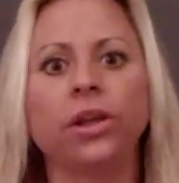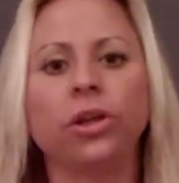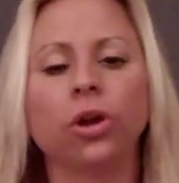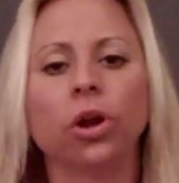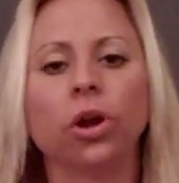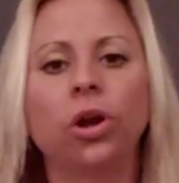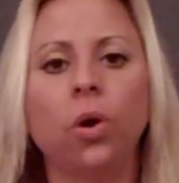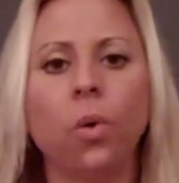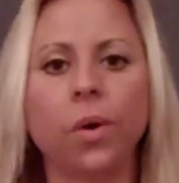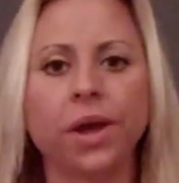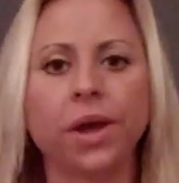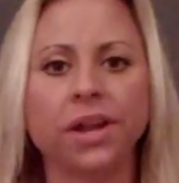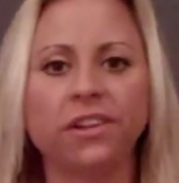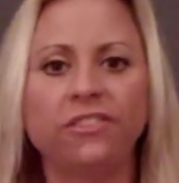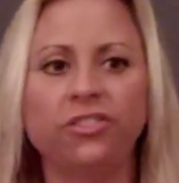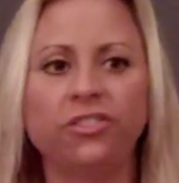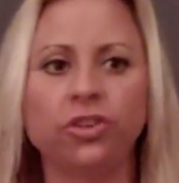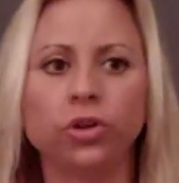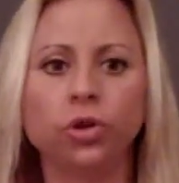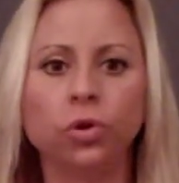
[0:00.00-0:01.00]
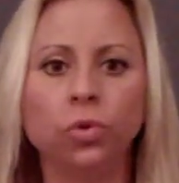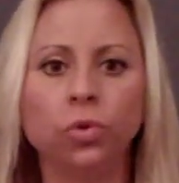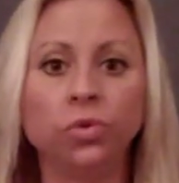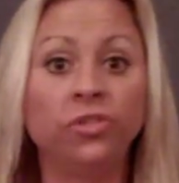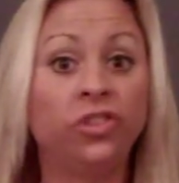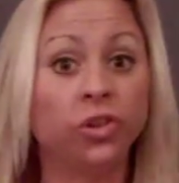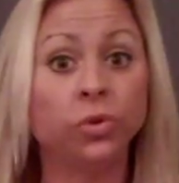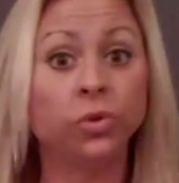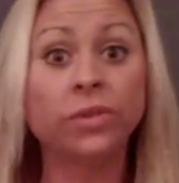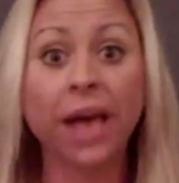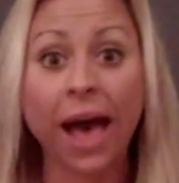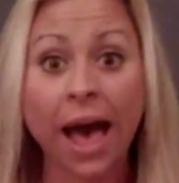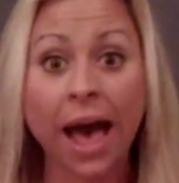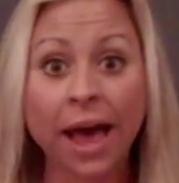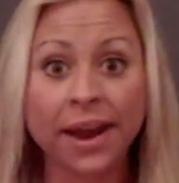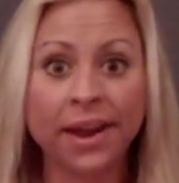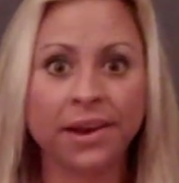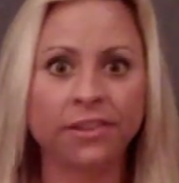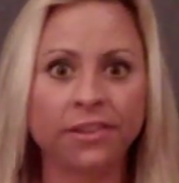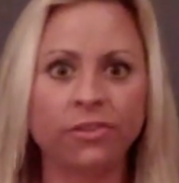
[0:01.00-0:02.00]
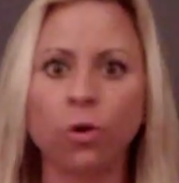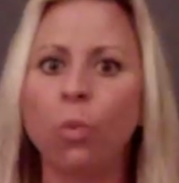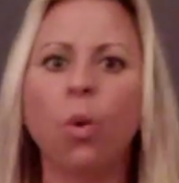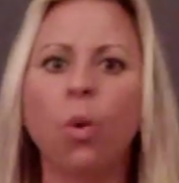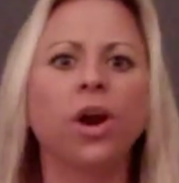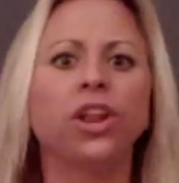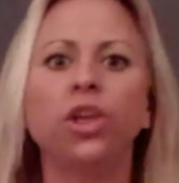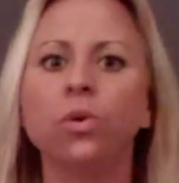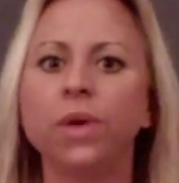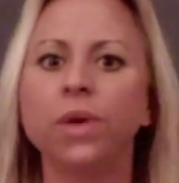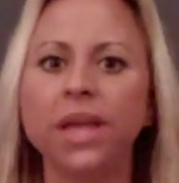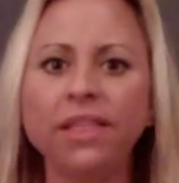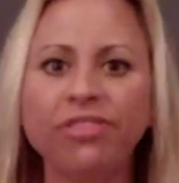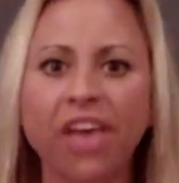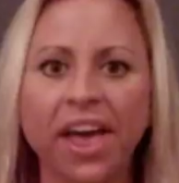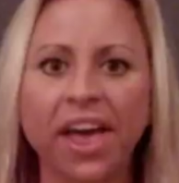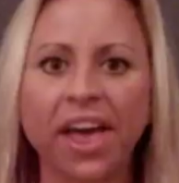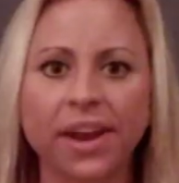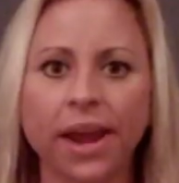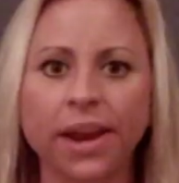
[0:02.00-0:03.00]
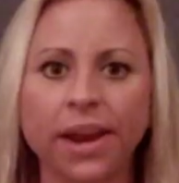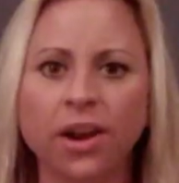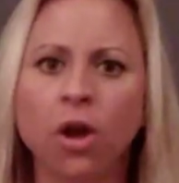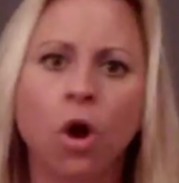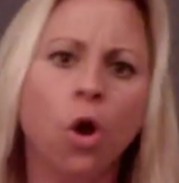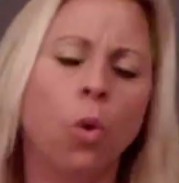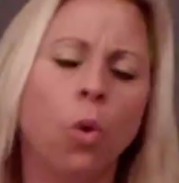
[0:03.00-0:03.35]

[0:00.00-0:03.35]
you're going to do that, and so what do you eat that night?